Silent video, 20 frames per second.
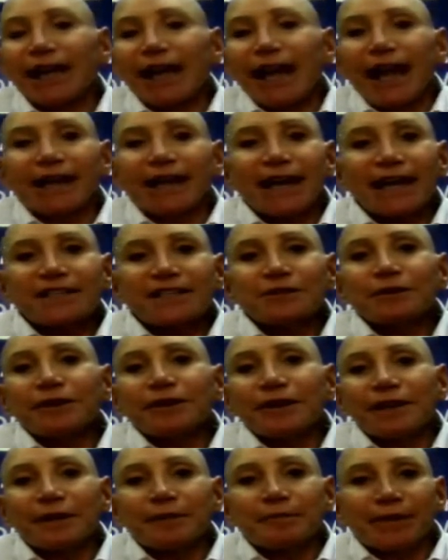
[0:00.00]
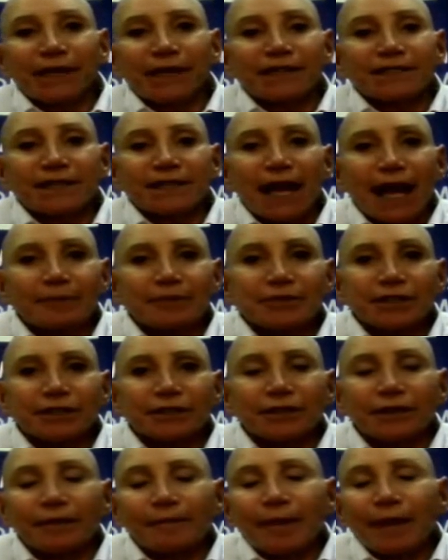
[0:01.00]
And that's really the biggest
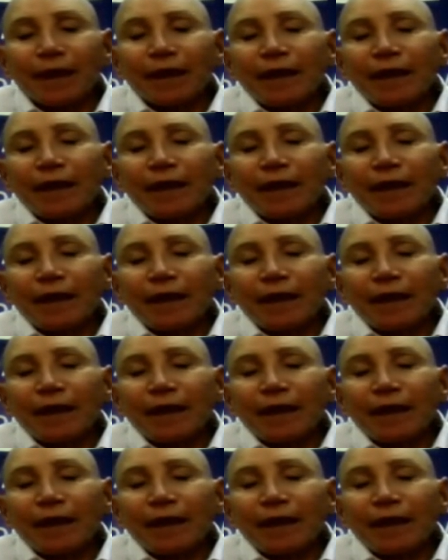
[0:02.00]
obstacle.